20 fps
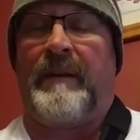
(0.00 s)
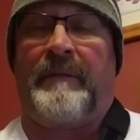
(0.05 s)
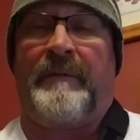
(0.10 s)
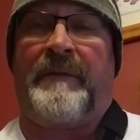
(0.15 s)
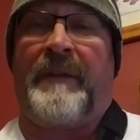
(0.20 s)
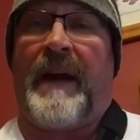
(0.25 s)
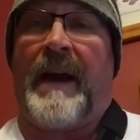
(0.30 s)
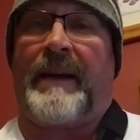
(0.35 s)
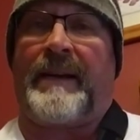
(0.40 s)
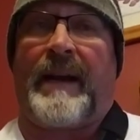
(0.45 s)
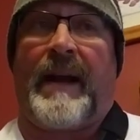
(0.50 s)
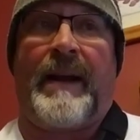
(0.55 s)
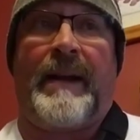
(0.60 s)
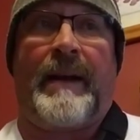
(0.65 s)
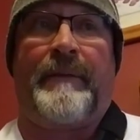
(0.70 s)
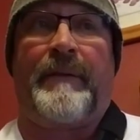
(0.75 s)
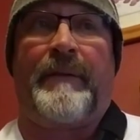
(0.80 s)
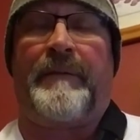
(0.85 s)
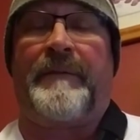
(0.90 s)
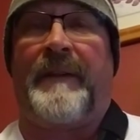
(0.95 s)
In fact, I
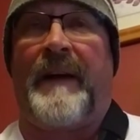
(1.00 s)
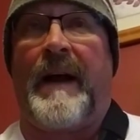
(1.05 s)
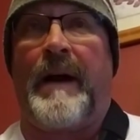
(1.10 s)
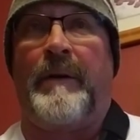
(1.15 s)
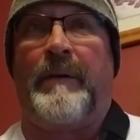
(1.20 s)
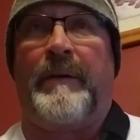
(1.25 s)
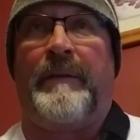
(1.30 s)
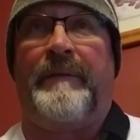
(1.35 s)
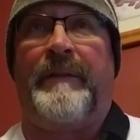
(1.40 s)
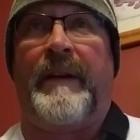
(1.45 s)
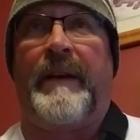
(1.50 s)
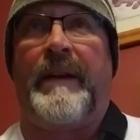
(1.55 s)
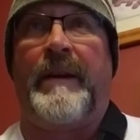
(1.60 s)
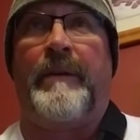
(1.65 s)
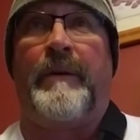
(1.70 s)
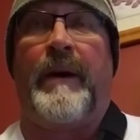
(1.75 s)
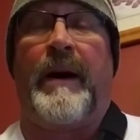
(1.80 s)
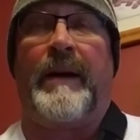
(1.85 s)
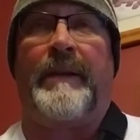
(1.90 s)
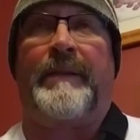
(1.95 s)
never found a
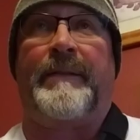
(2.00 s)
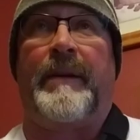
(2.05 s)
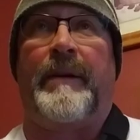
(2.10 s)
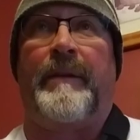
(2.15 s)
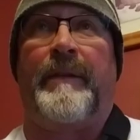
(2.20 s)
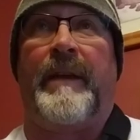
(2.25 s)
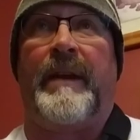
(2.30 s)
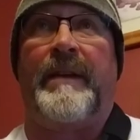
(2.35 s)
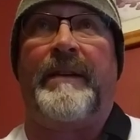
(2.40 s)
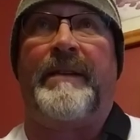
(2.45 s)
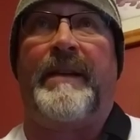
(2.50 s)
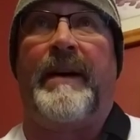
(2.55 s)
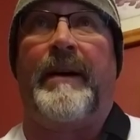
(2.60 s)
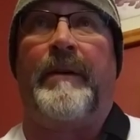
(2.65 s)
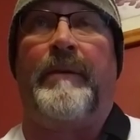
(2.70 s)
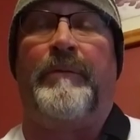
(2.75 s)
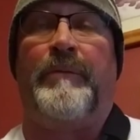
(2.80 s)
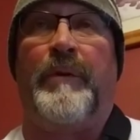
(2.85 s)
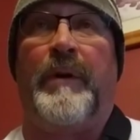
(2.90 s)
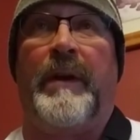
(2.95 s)
video out there that
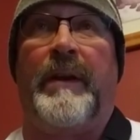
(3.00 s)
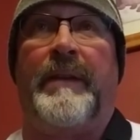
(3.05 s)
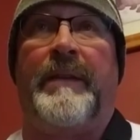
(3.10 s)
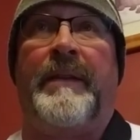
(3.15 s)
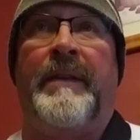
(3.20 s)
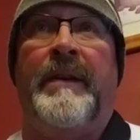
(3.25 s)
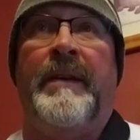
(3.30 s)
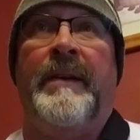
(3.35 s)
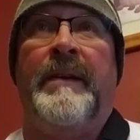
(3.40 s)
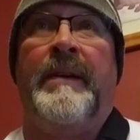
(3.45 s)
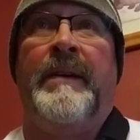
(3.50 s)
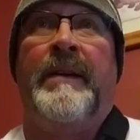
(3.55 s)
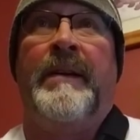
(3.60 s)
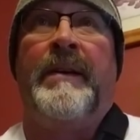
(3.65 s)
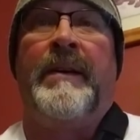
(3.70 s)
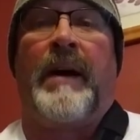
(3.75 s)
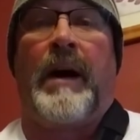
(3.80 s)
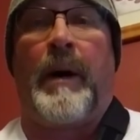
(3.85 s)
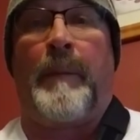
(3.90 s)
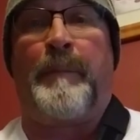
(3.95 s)
dealt with
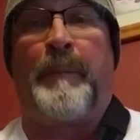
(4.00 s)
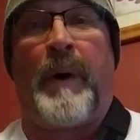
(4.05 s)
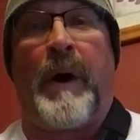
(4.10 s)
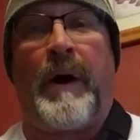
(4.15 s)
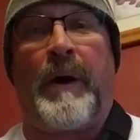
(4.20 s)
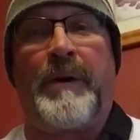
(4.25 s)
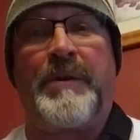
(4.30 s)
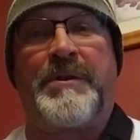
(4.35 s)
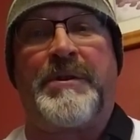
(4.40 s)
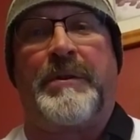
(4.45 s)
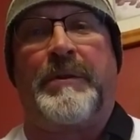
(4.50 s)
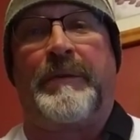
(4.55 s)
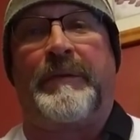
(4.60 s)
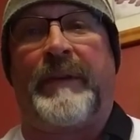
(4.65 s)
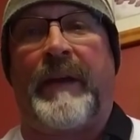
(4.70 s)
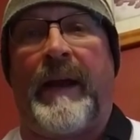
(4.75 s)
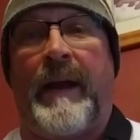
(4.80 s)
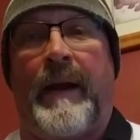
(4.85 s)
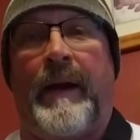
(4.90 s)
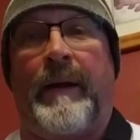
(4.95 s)
a partial
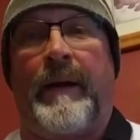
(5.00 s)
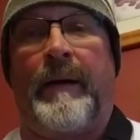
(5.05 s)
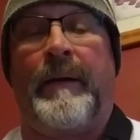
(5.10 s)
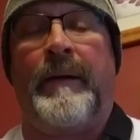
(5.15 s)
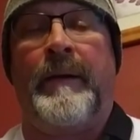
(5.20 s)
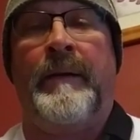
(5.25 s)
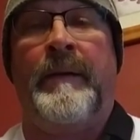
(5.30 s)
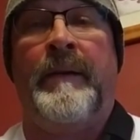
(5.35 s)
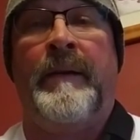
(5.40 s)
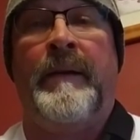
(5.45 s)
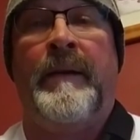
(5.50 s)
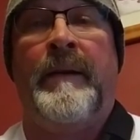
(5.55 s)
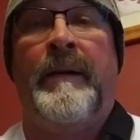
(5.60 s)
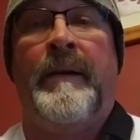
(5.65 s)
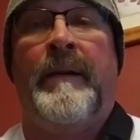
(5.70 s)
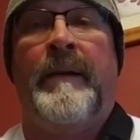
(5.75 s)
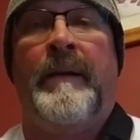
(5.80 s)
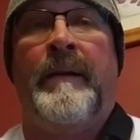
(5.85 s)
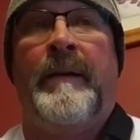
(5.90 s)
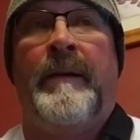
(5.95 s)
tear
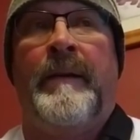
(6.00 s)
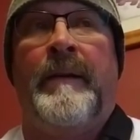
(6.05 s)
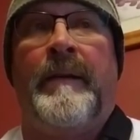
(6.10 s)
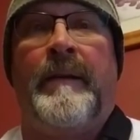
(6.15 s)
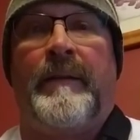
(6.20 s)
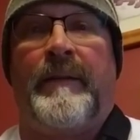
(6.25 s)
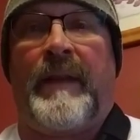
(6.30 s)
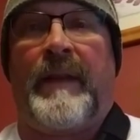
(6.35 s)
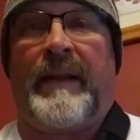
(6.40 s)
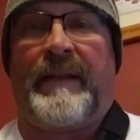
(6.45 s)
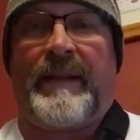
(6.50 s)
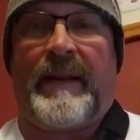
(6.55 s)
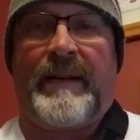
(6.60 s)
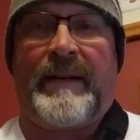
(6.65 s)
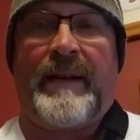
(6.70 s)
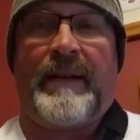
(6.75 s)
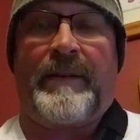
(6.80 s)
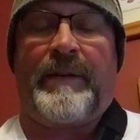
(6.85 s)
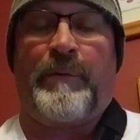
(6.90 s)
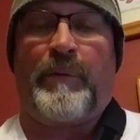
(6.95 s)
that they
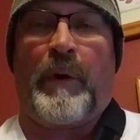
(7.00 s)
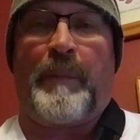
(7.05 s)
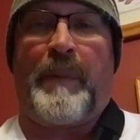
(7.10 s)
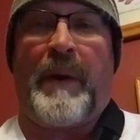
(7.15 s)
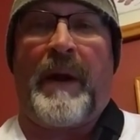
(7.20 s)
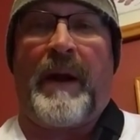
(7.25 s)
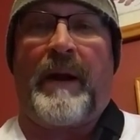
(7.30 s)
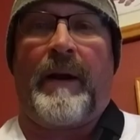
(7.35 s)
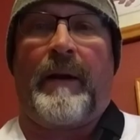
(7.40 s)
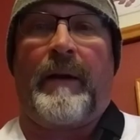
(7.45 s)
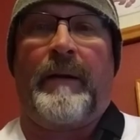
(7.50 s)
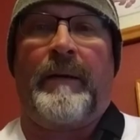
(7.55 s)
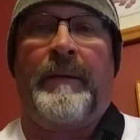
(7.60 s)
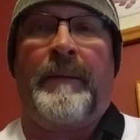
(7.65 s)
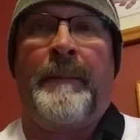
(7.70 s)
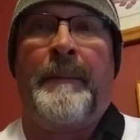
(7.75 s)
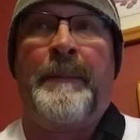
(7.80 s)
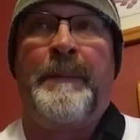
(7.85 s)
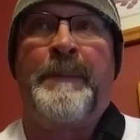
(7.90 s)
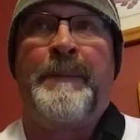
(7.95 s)
did the repair.
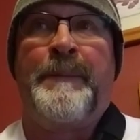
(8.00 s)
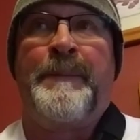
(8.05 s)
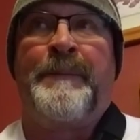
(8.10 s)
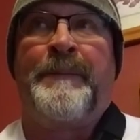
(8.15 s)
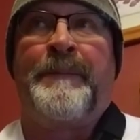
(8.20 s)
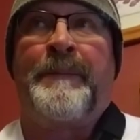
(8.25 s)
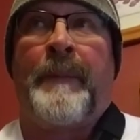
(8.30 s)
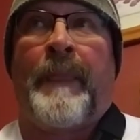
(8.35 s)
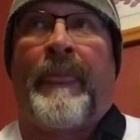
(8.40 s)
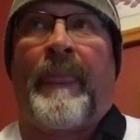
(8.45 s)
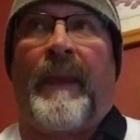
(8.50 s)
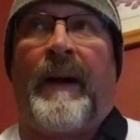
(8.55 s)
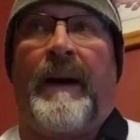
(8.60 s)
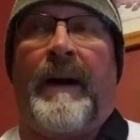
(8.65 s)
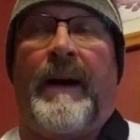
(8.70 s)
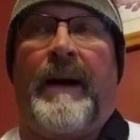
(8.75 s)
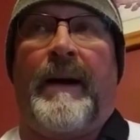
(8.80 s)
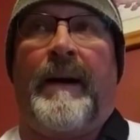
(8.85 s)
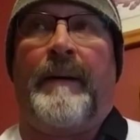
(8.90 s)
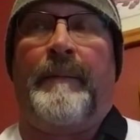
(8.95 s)

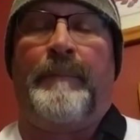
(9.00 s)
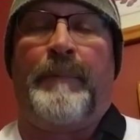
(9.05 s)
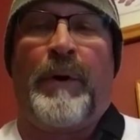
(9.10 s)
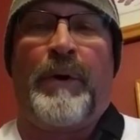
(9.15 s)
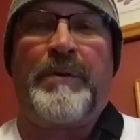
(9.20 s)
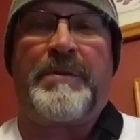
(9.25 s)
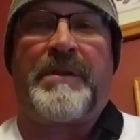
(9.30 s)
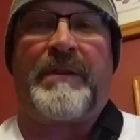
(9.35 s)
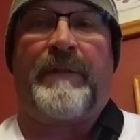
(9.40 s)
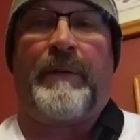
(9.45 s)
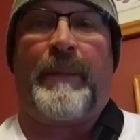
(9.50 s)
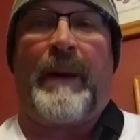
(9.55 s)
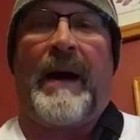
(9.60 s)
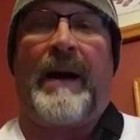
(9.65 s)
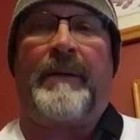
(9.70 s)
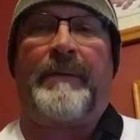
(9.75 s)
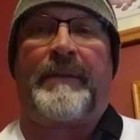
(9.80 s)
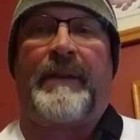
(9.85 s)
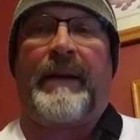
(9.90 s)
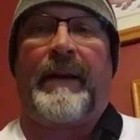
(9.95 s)
Most of them
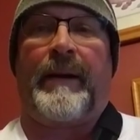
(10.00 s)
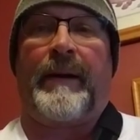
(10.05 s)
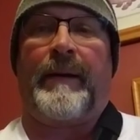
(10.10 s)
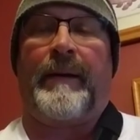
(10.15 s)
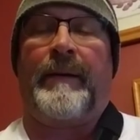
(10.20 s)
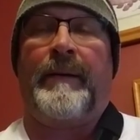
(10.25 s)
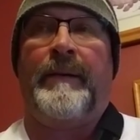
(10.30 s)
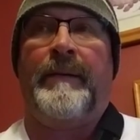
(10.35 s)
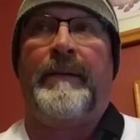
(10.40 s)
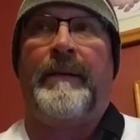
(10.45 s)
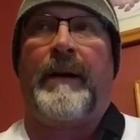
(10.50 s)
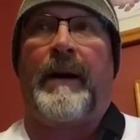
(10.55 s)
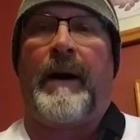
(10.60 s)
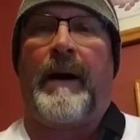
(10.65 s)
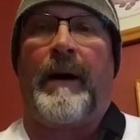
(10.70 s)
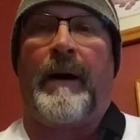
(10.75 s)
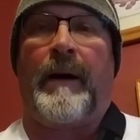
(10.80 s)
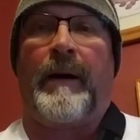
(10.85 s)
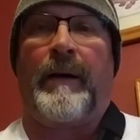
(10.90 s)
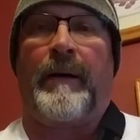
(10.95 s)
out there
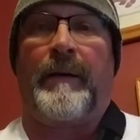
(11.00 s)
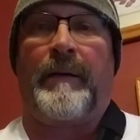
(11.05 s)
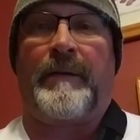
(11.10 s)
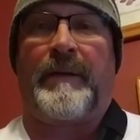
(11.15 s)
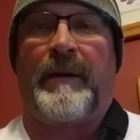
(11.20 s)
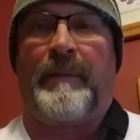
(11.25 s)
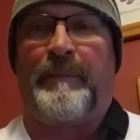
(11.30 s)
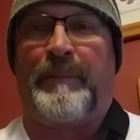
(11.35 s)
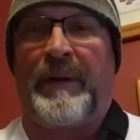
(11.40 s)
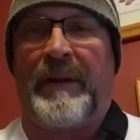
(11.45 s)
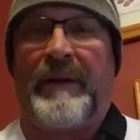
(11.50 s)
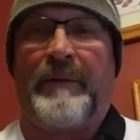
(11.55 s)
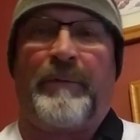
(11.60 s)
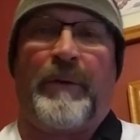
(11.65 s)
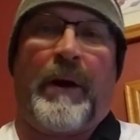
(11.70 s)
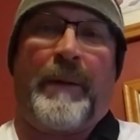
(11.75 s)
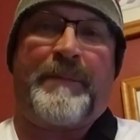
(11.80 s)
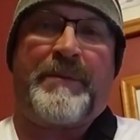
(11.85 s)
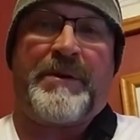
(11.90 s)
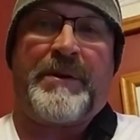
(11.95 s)
are complete
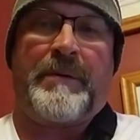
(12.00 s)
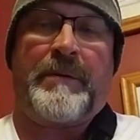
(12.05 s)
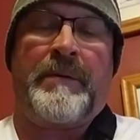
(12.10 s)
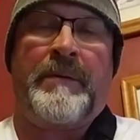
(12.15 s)
rupture.